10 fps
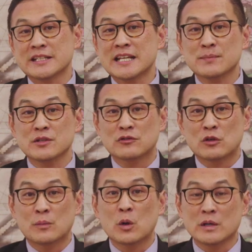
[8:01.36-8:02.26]
day
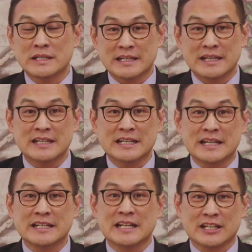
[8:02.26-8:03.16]
before polling day in
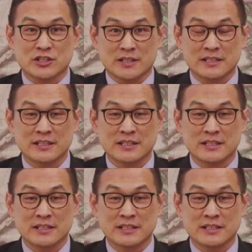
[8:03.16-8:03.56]
an election.